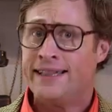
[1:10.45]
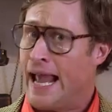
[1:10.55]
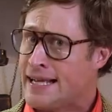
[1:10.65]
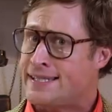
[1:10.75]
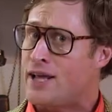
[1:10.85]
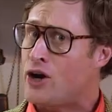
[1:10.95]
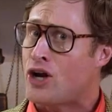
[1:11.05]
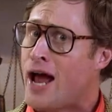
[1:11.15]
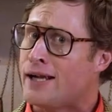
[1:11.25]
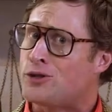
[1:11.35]
Things that are
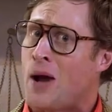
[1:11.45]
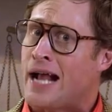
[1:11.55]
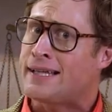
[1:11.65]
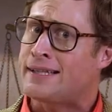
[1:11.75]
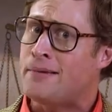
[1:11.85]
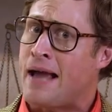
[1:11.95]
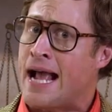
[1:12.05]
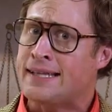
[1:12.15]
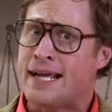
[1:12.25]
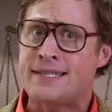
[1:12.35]
not attracted to
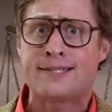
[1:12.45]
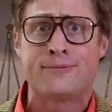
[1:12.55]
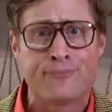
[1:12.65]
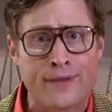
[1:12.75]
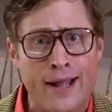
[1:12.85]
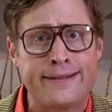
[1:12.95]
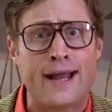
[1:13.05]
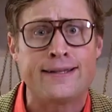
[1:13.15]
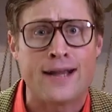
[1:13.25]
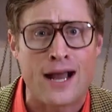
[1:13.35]
magnets,
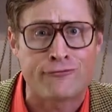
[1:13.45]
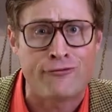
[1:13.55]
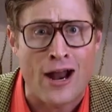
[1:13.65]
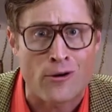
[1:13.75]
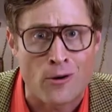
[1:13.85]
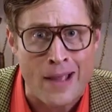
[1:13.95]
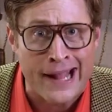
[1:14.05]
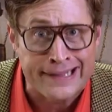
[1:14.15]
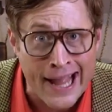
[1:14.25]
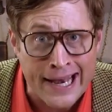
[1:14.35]
they're not
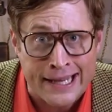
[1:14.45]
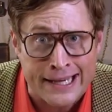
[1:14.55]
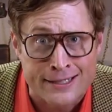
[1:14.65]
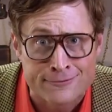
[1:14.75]
ferromagnetic.